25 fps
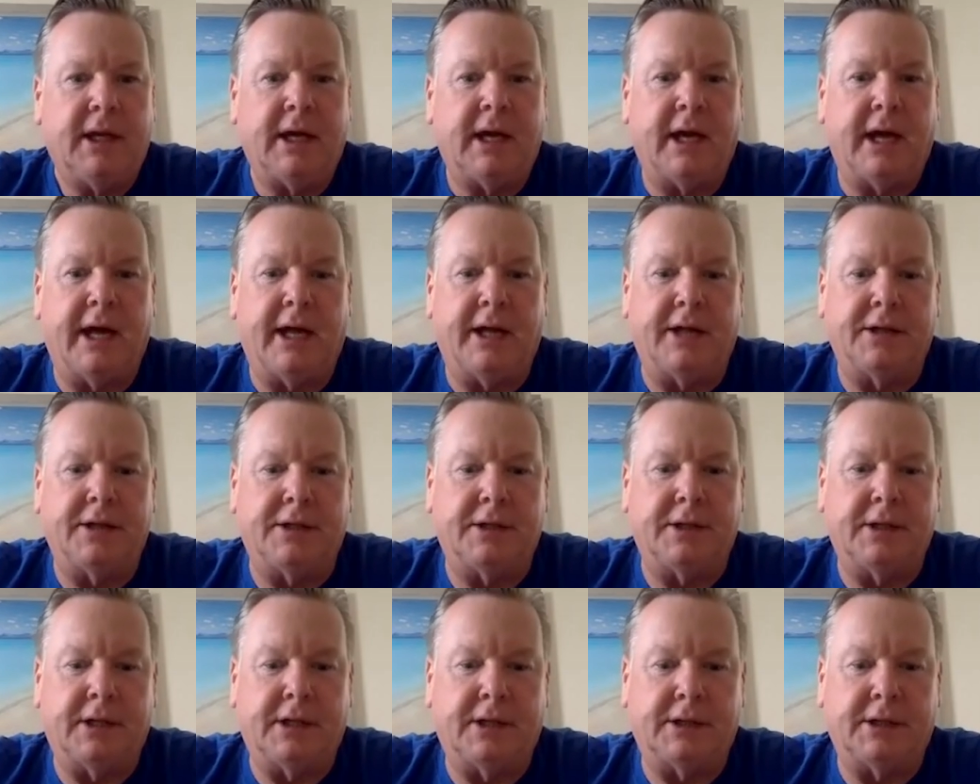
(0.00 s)
And
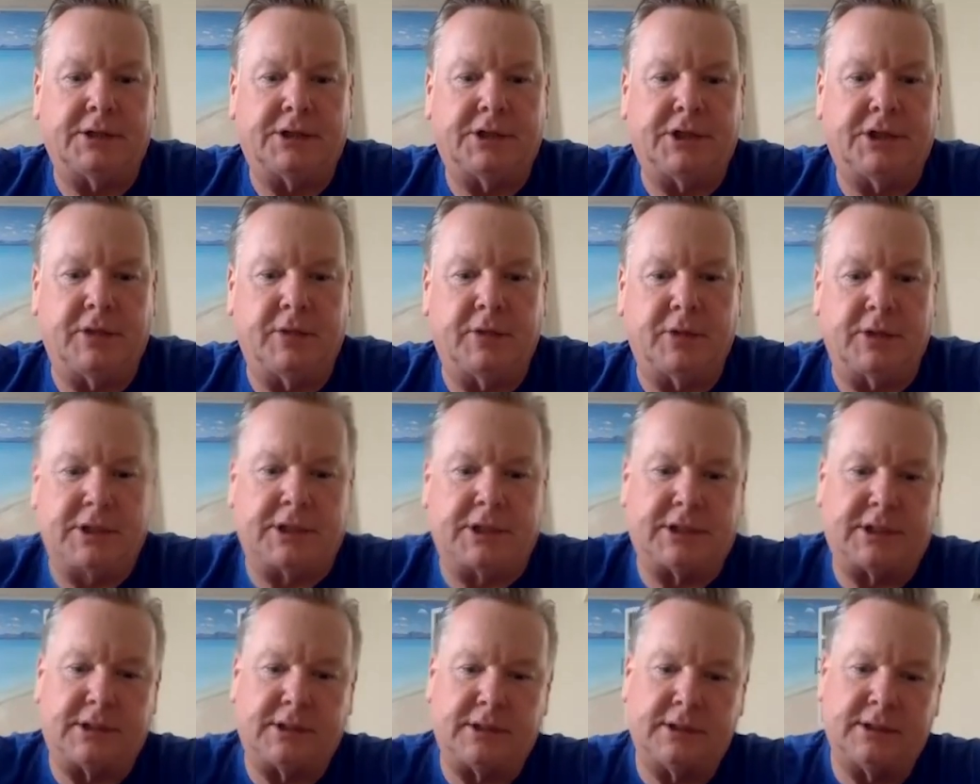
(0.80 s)
she
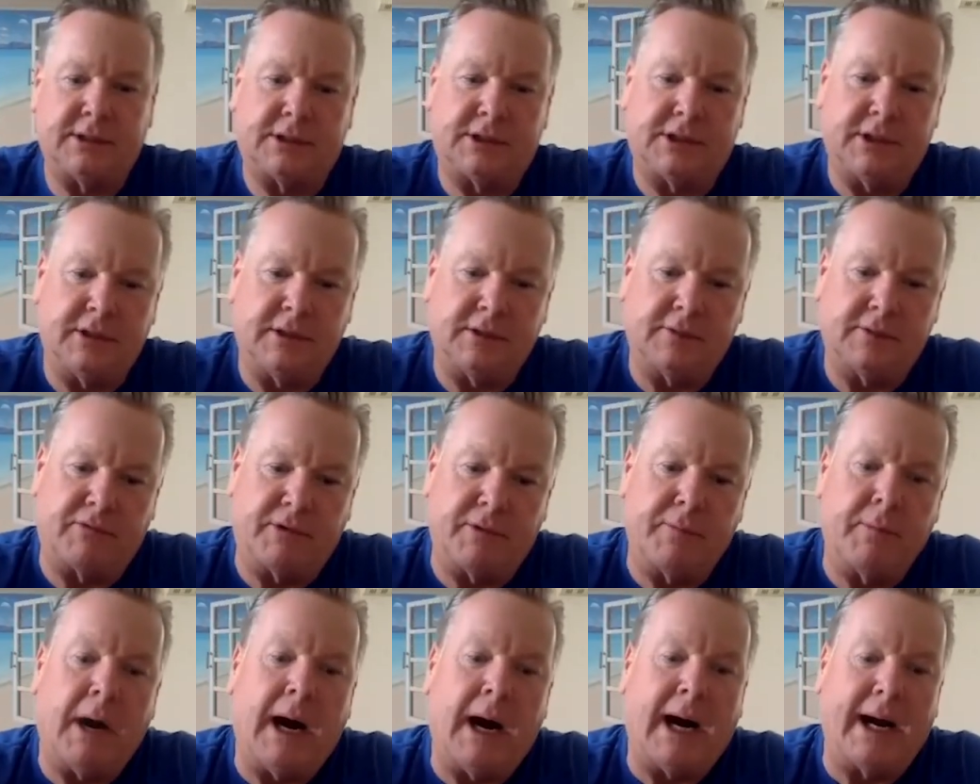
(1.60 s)

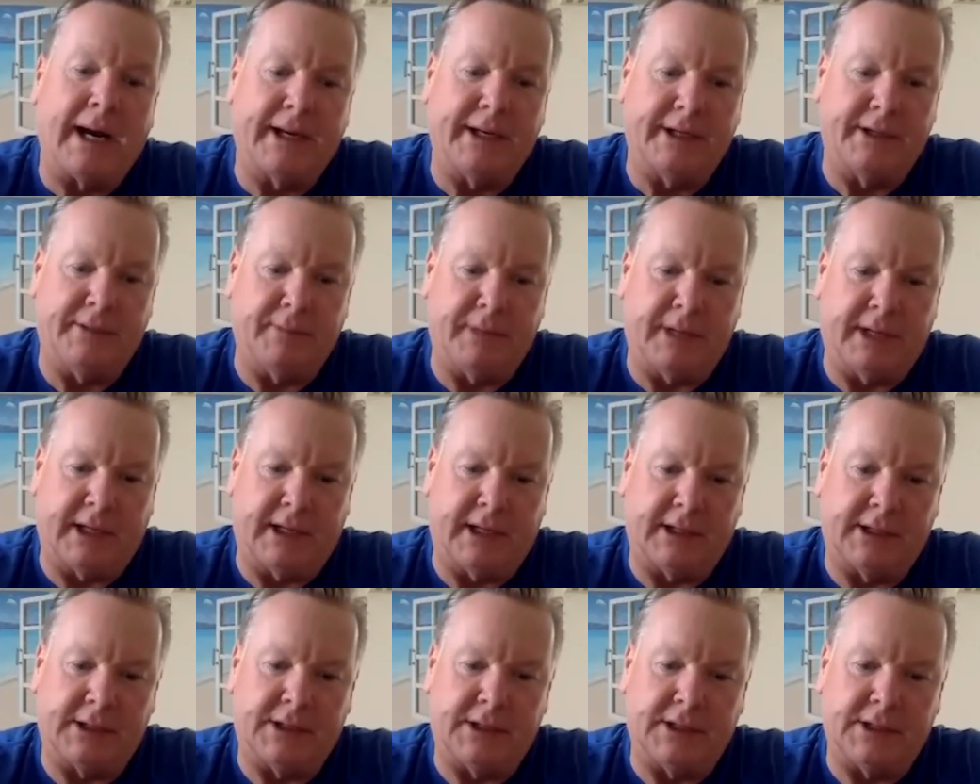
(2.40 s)
reminded me,
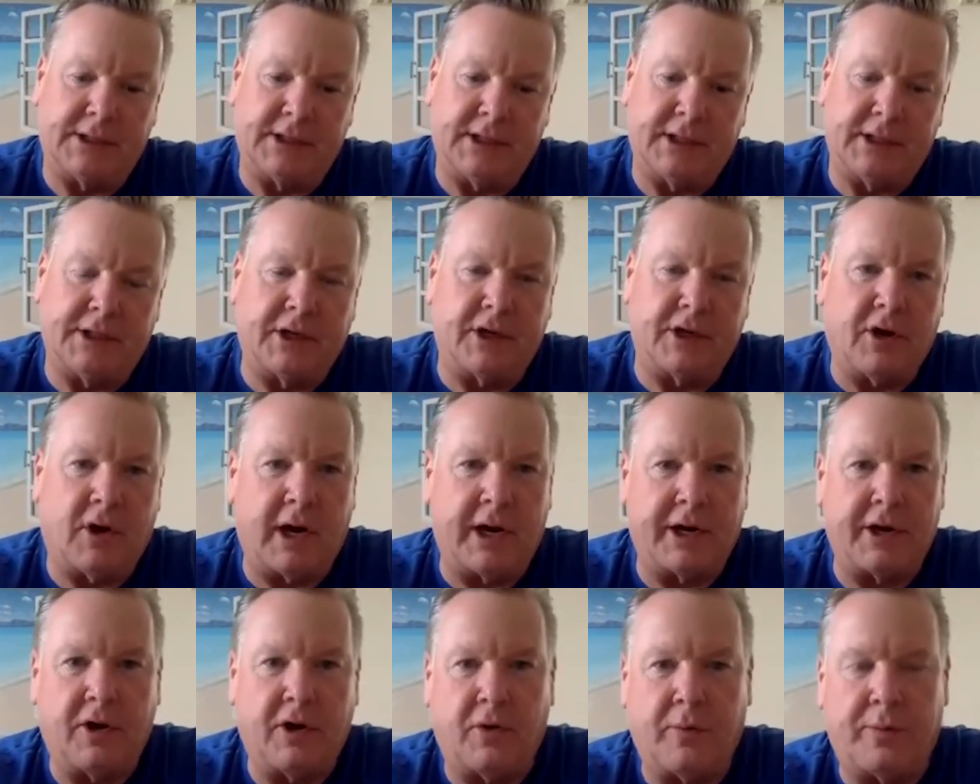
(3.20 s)
she said,
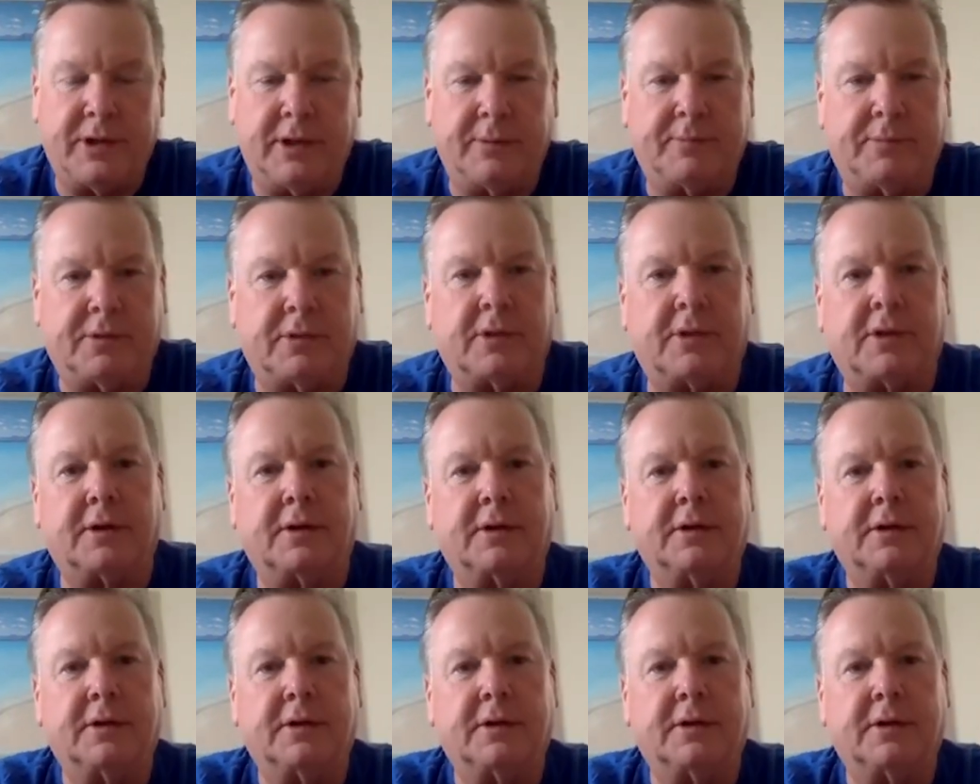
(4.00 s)
I know people are